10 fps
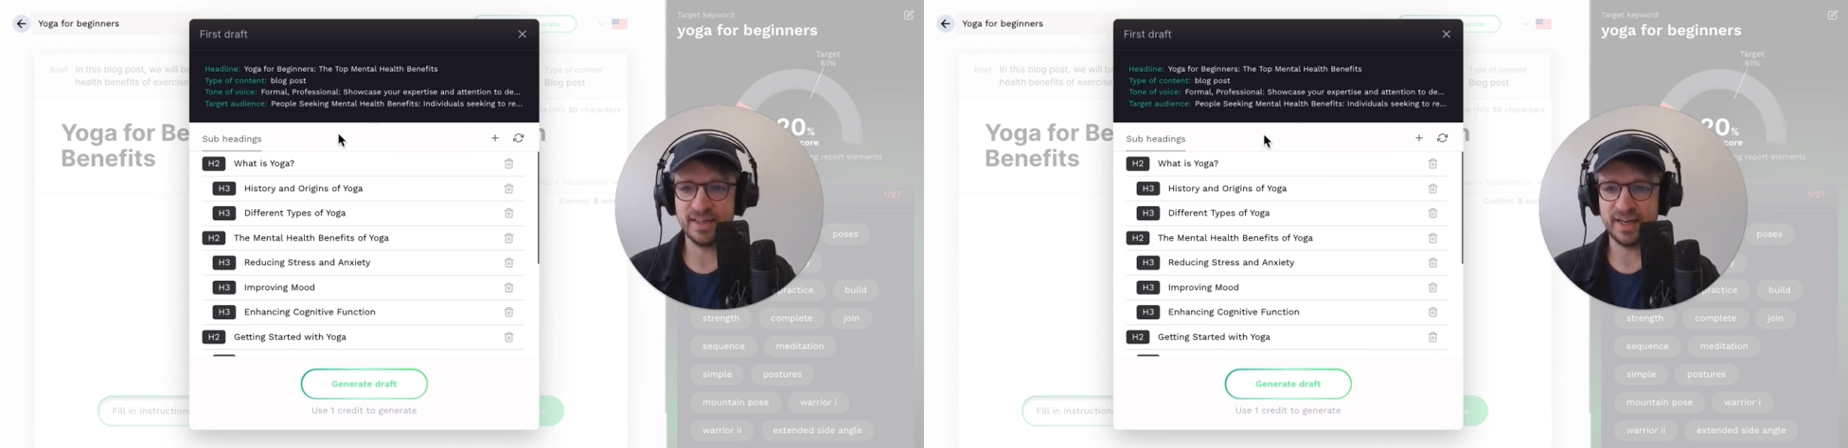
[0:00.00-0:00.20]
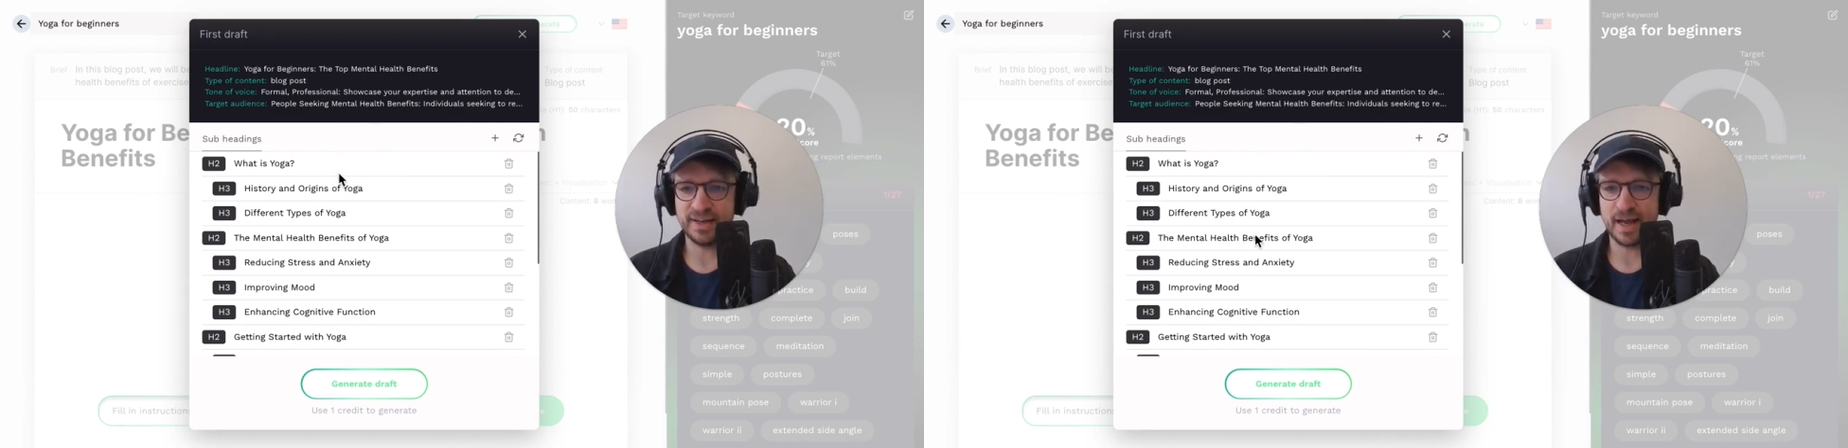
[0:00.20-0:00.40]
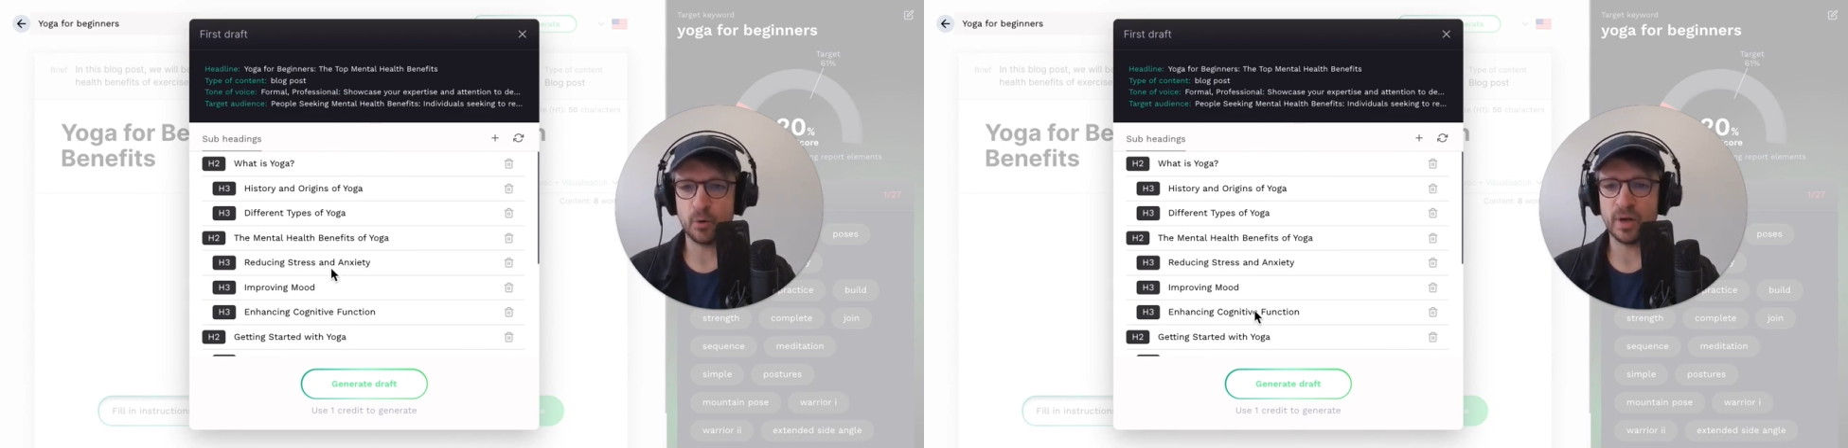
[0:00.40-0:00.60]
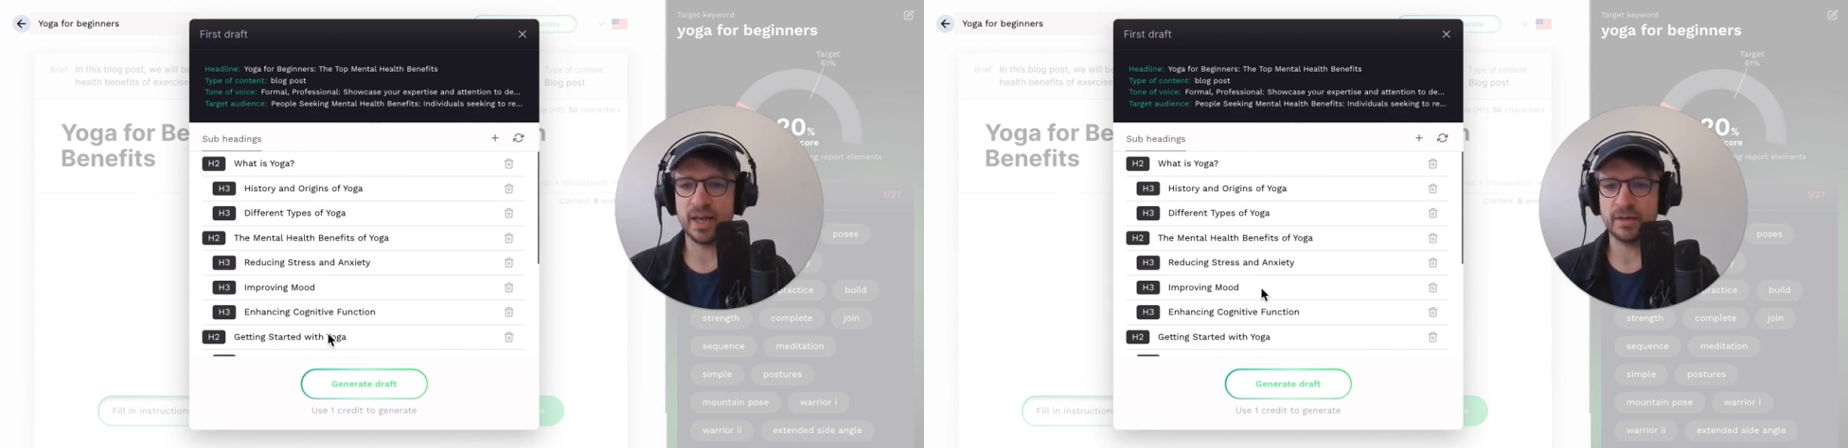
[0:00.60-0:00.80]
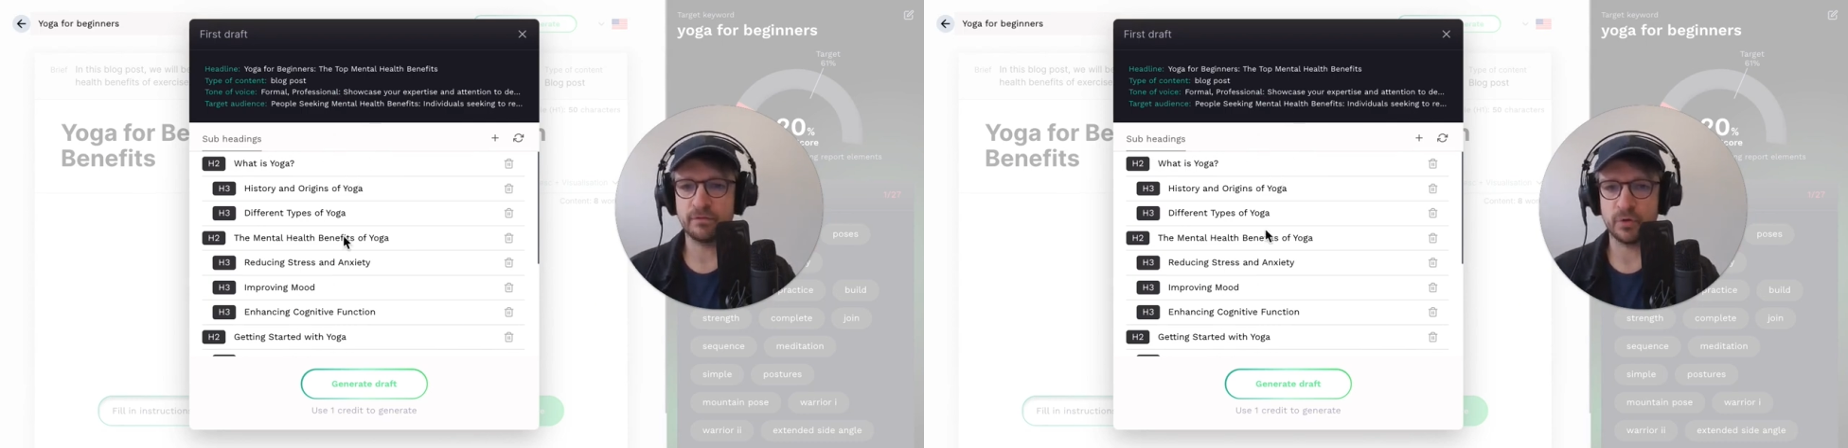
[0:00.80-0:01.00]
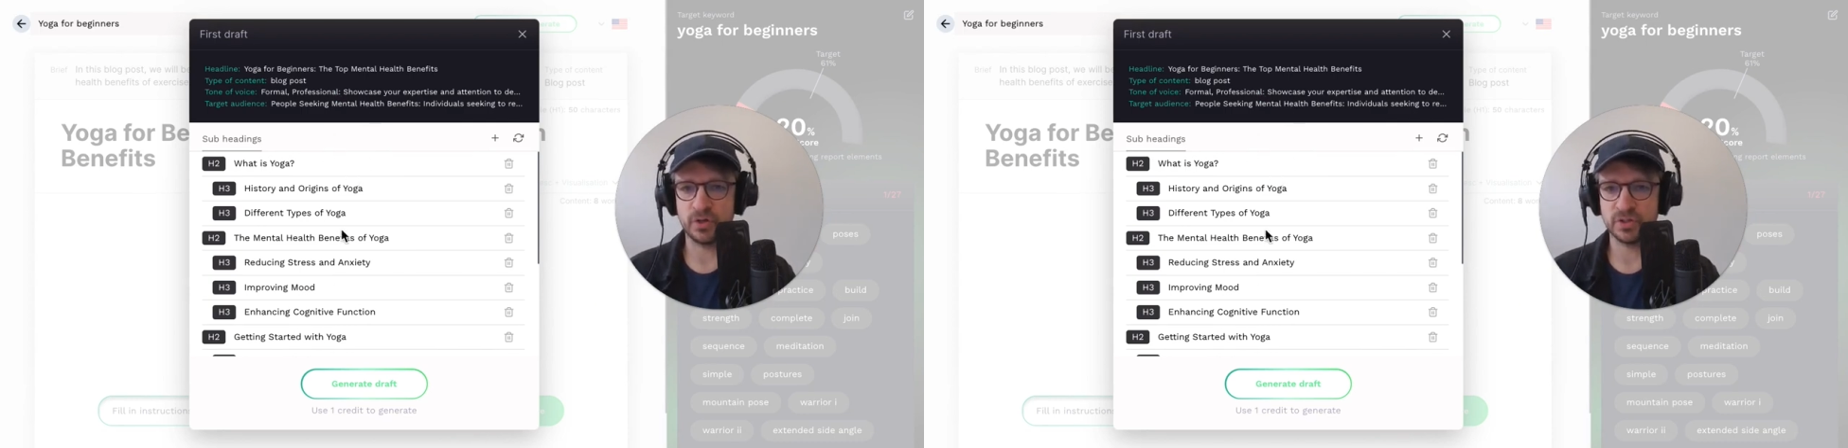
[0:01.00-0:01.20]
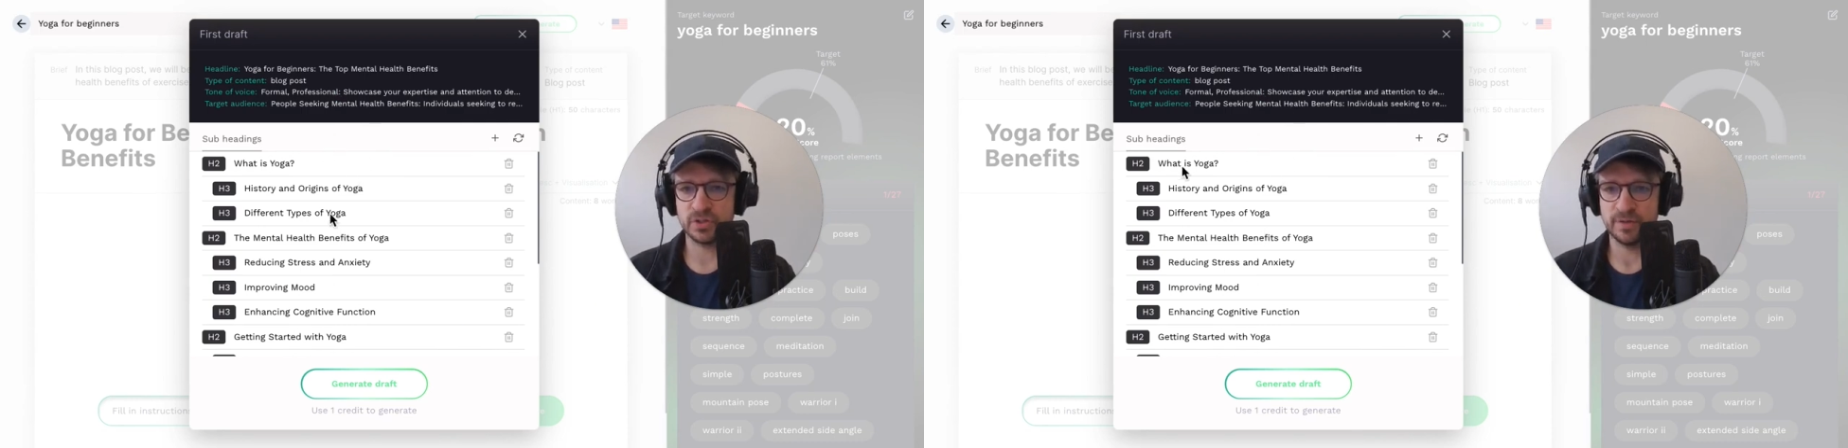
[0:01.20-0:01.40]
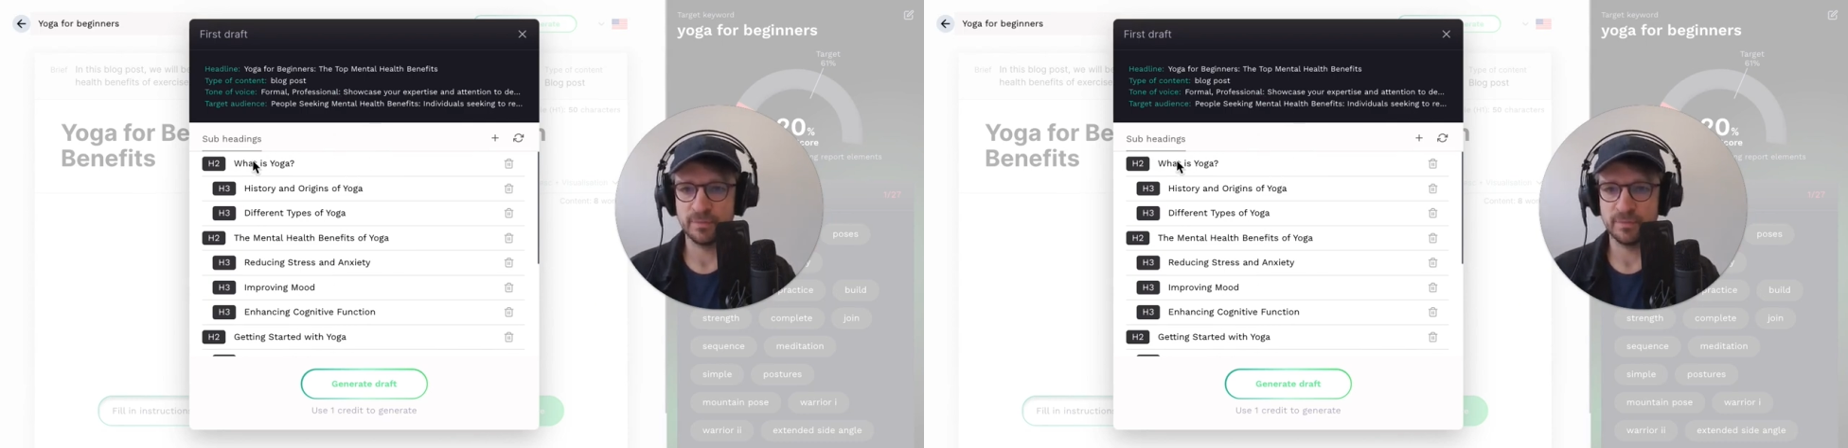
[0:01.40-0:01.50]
an outline for us.